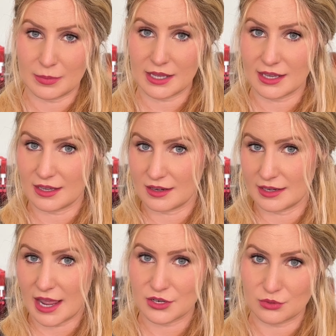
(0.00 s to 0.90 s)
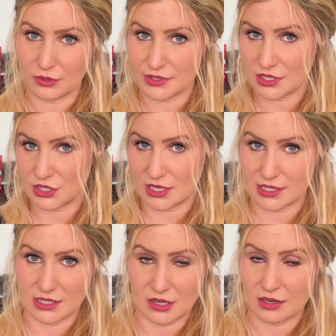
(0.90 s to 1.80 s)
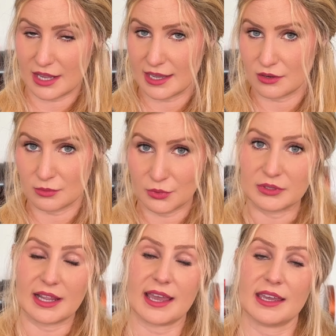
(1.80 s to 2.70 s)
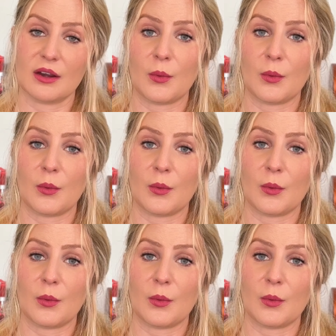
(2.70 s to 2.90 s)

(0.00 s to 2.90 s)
be it natural such as starlight or moonlight,